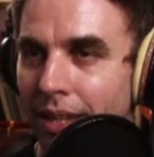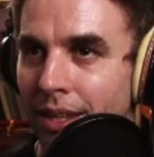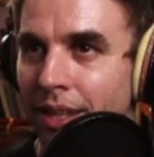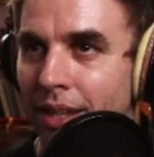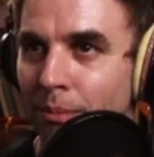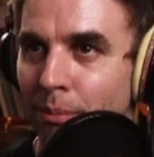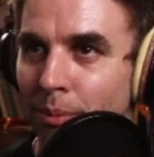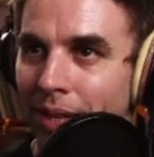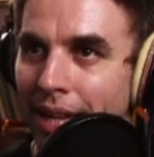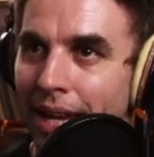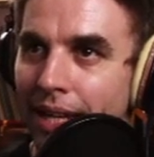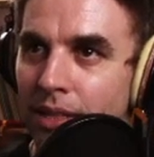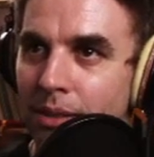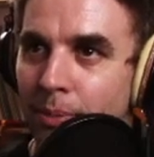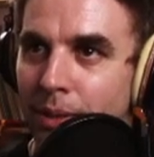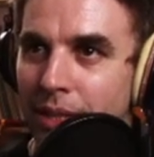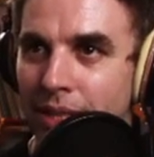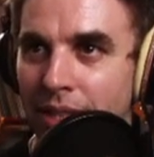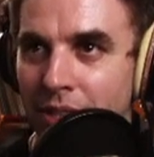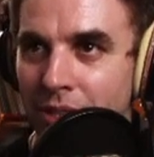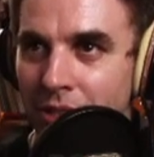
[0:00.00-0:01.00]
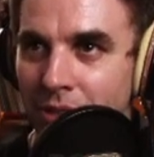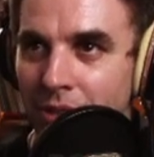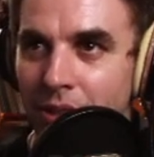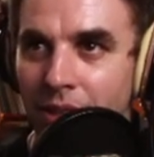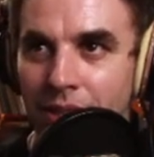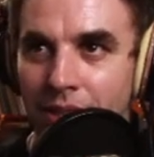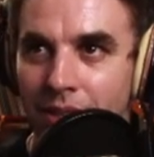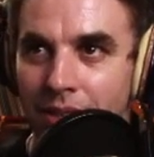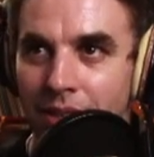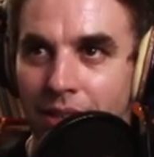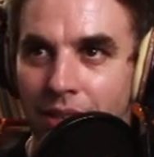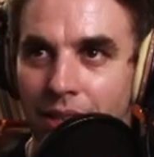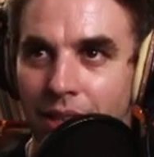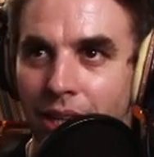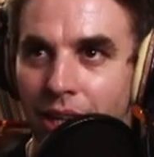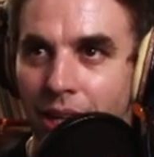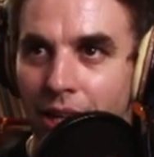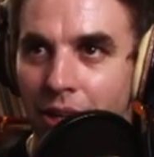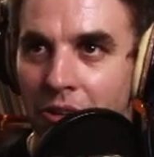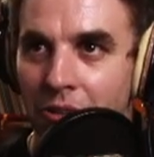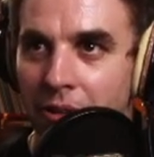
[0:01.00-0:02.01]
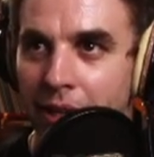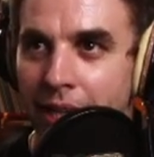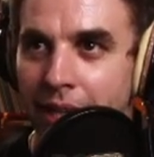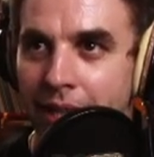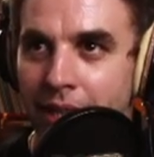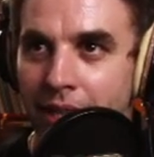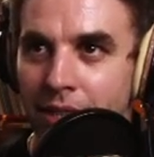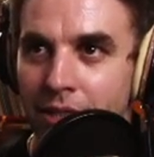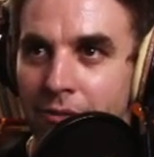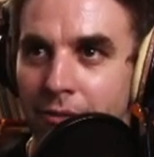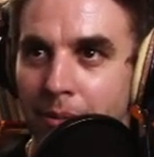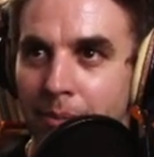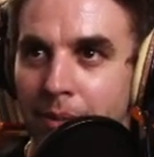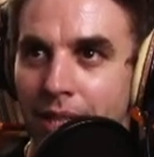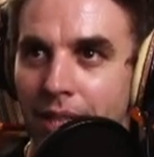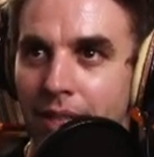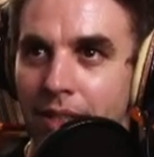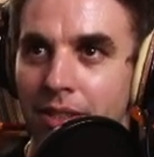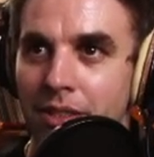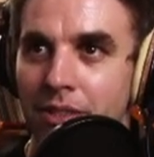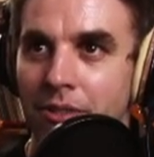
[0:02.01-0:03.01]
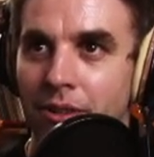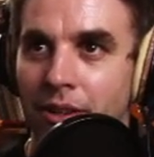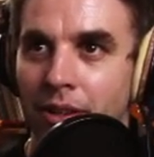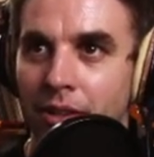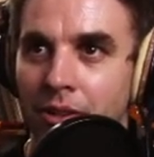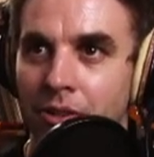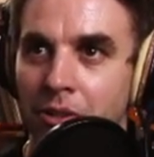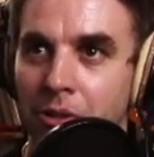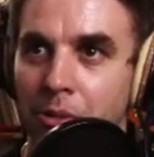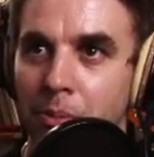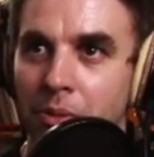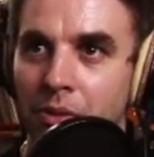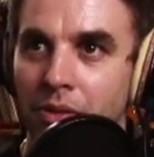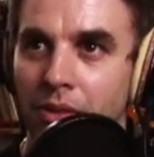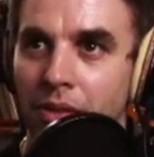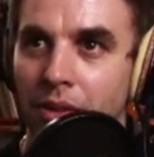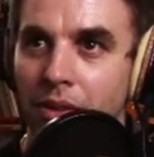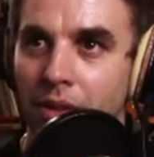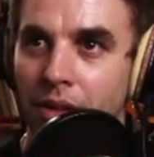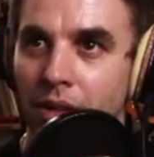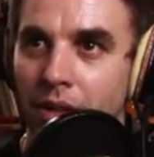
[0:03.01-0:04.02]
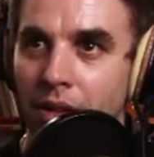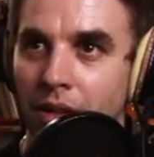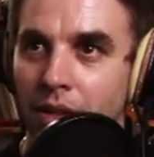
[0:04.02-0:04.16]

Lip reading: And then black's potential radiates from its strong groups.